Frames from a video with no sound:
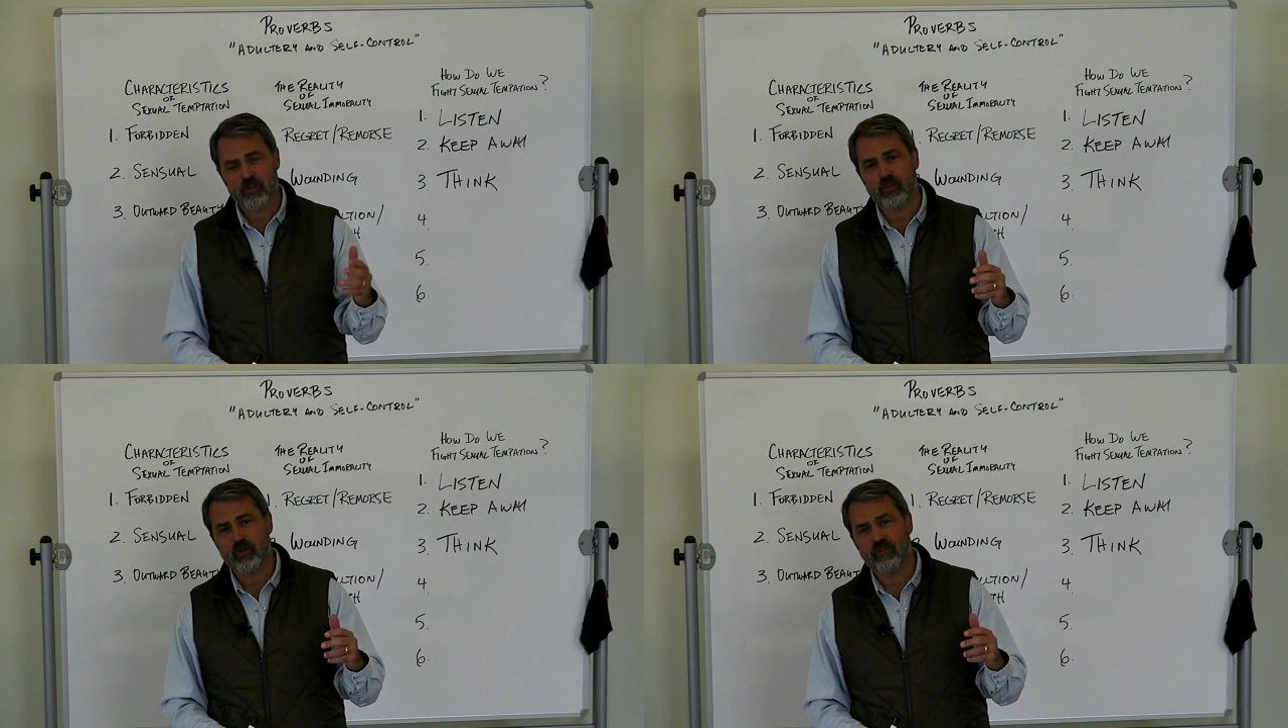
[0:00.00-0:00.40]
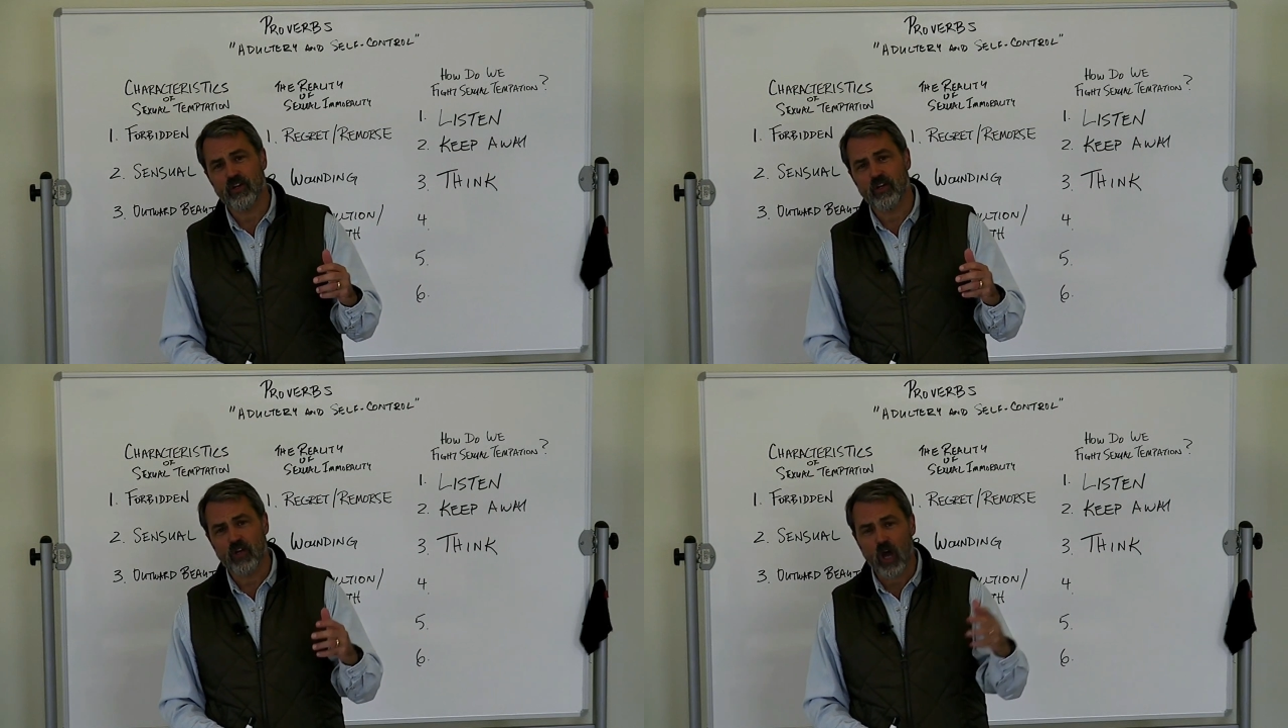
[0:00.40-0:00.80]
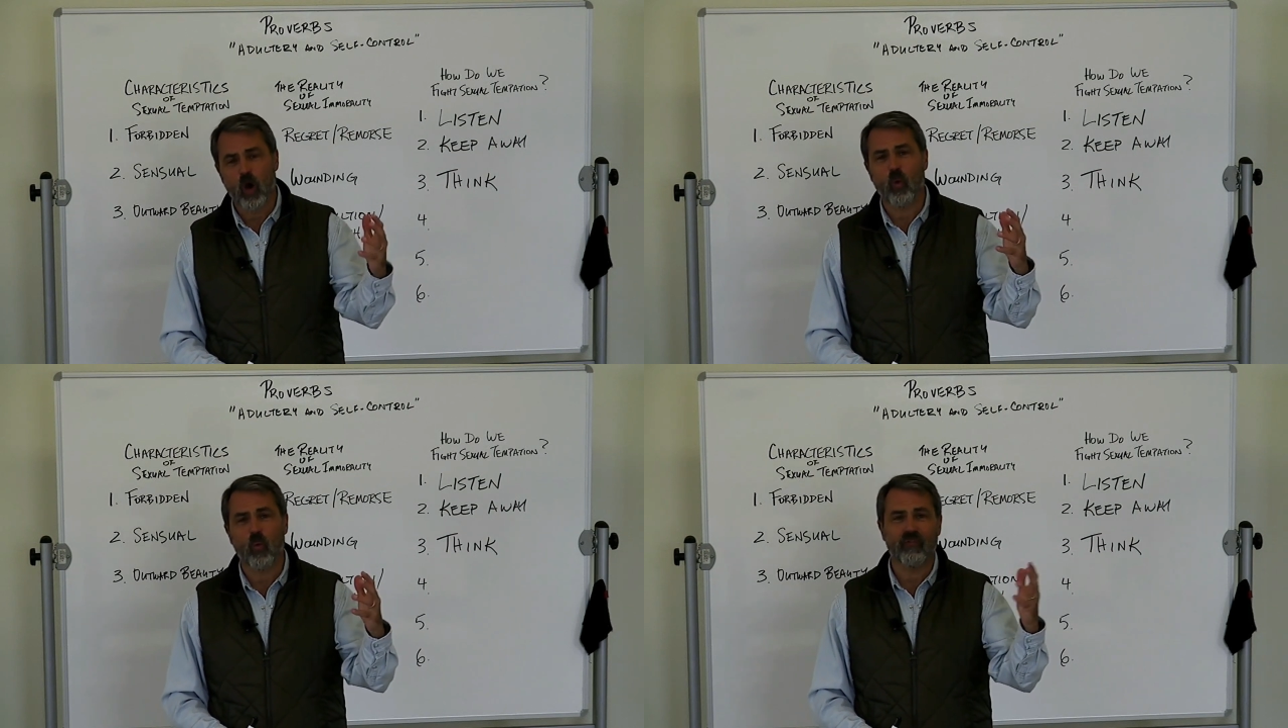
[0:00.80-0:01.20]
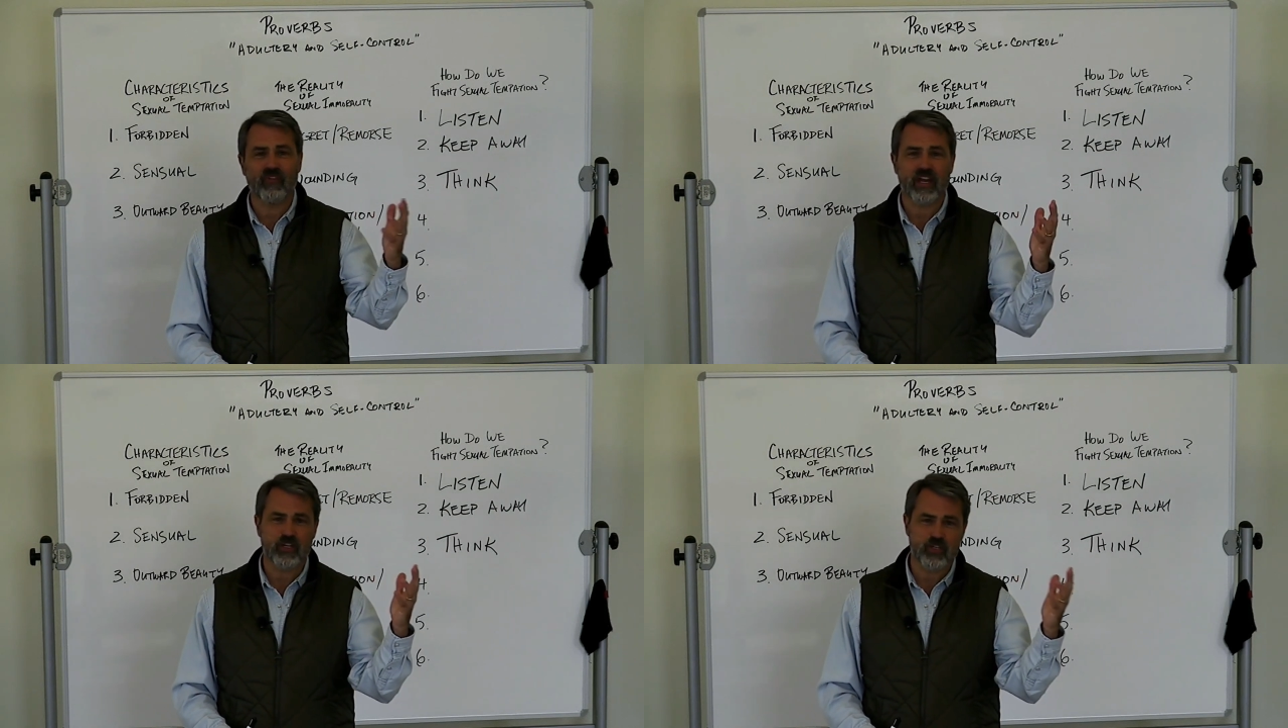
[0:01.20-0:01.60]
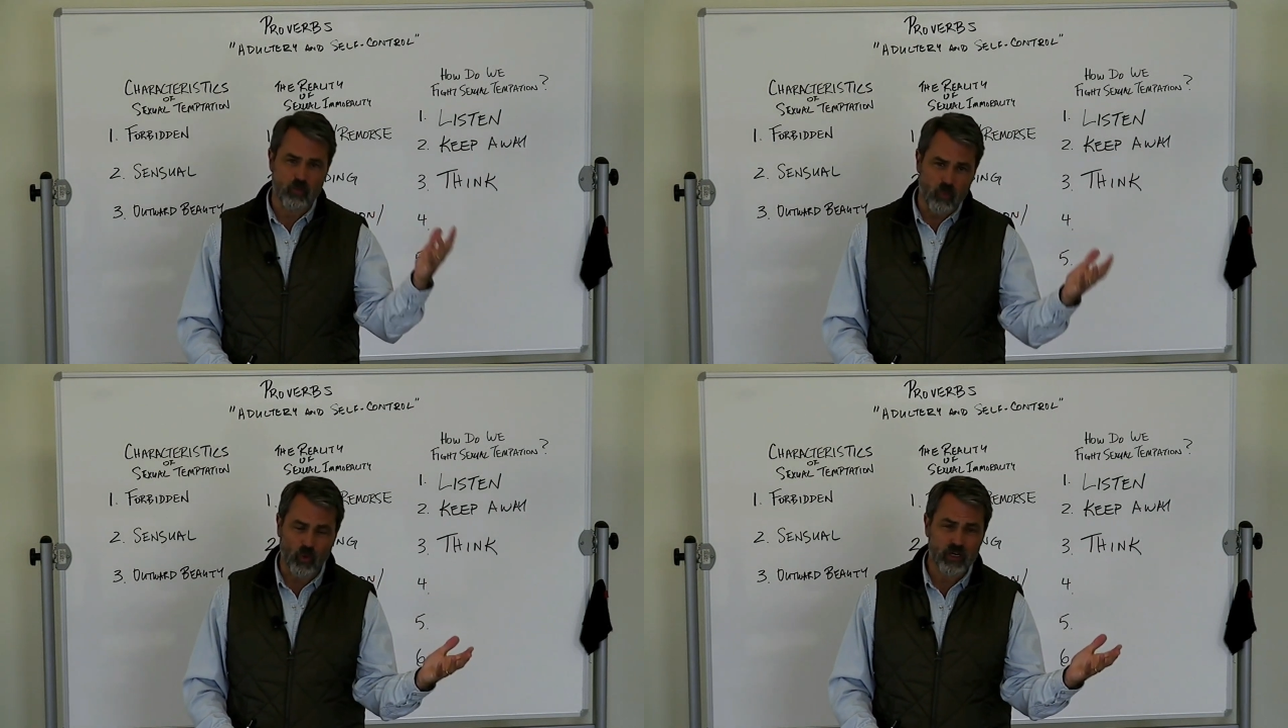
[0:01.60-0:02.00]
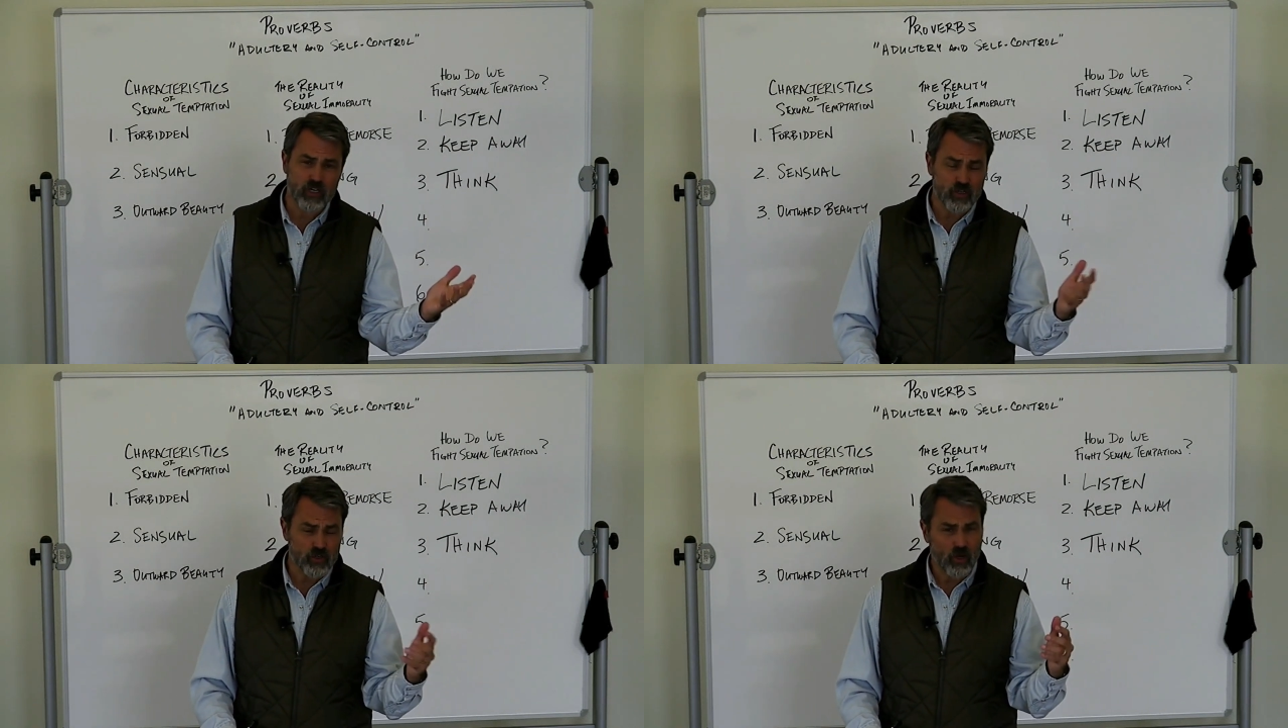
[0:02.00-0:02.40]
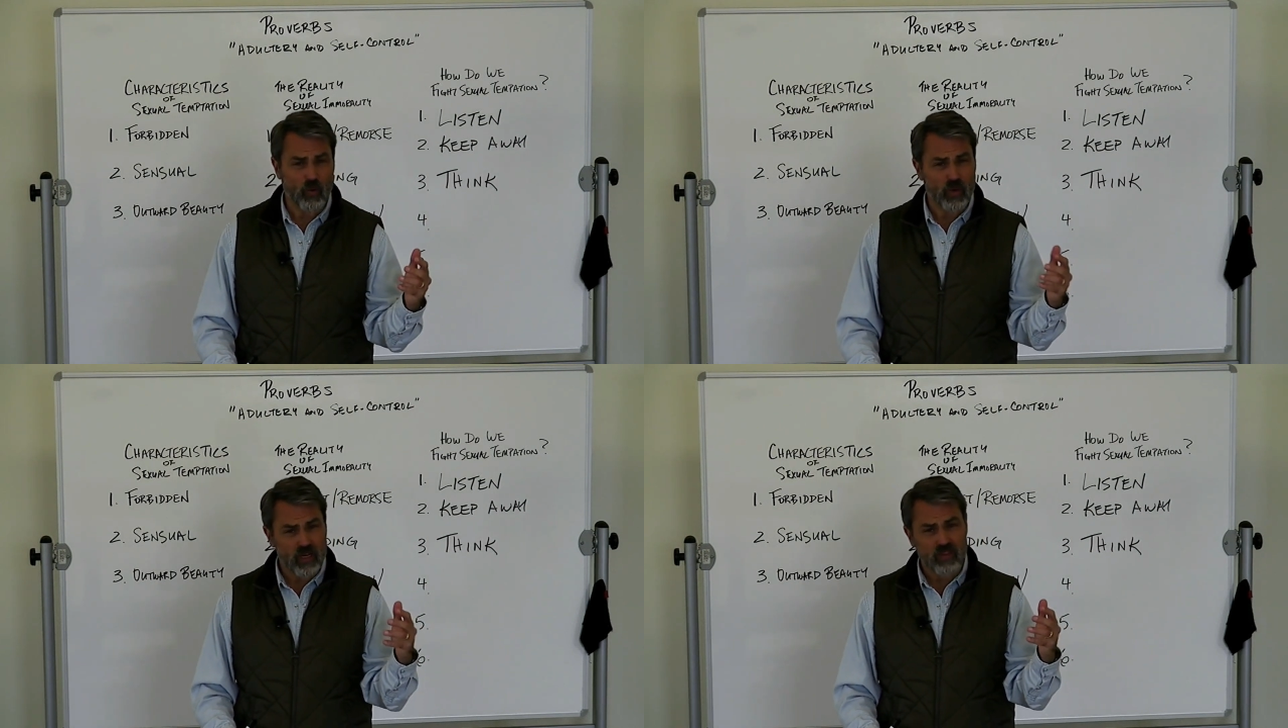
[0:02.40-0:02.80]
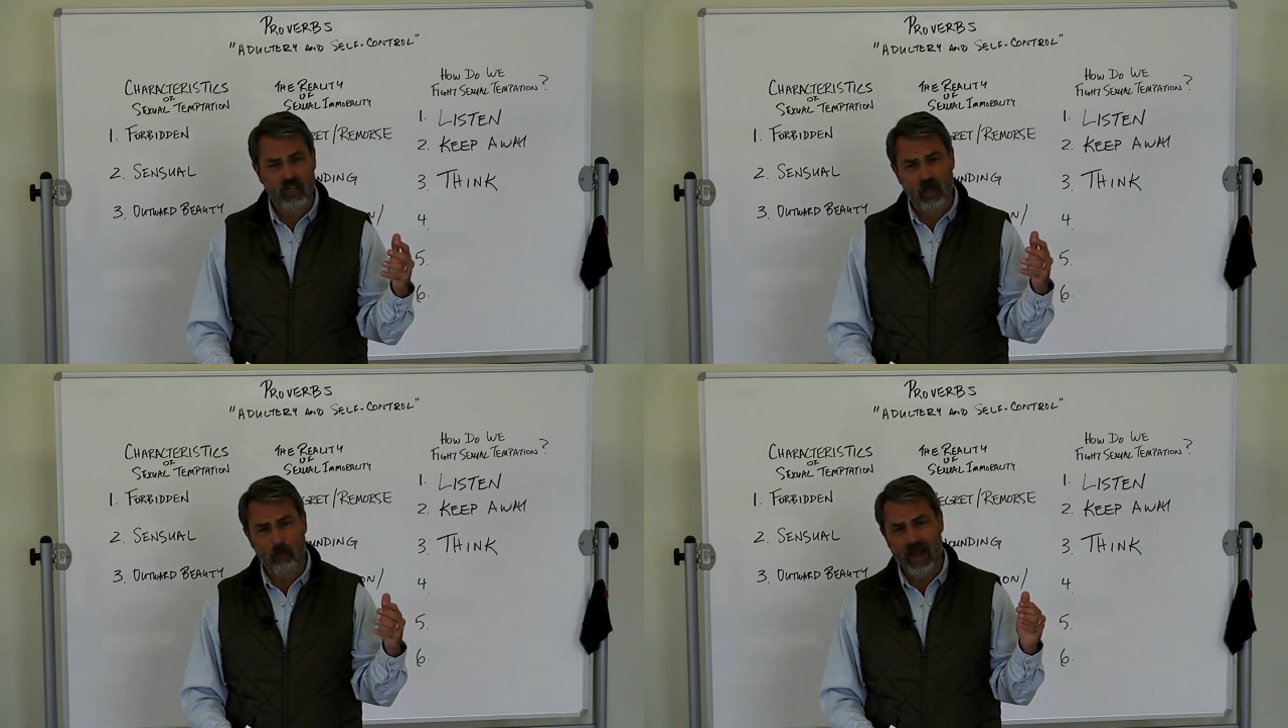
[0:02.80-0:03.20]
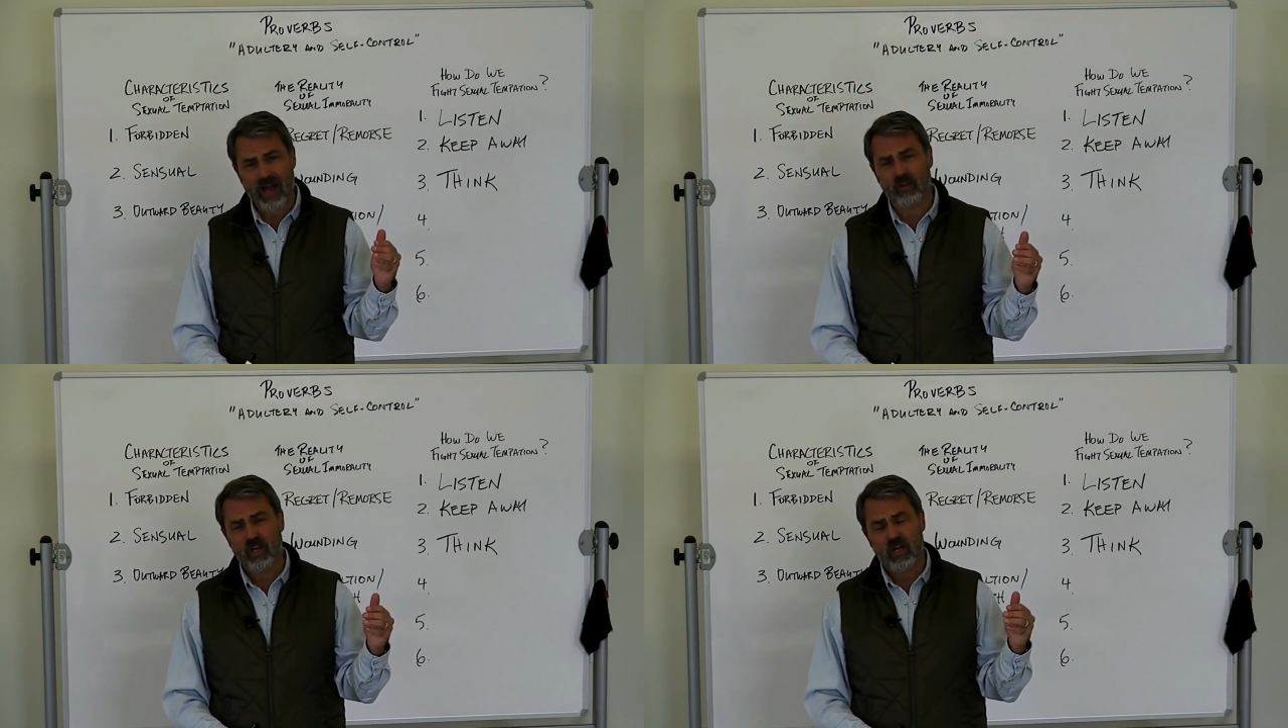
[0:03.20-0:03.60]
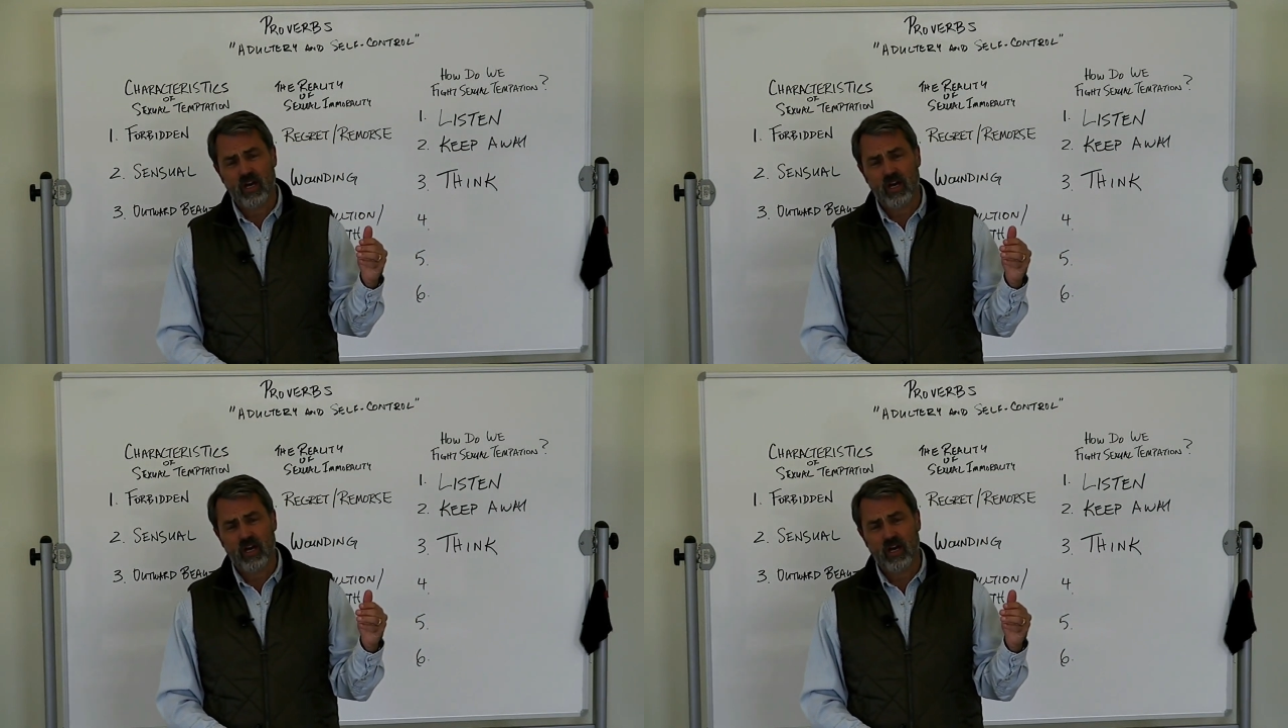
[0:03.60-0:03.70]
Do you even know what that is supporting? Do you know anything about